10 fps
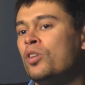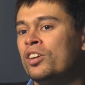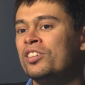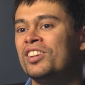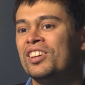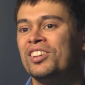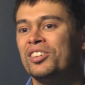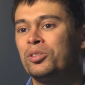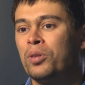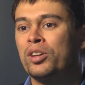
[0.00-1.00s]
on
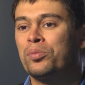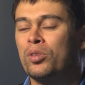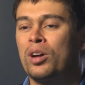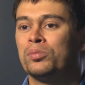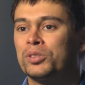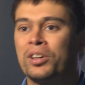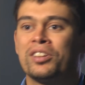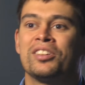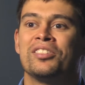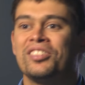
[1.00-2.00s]
to other problems
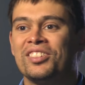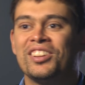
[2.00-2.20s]
rather than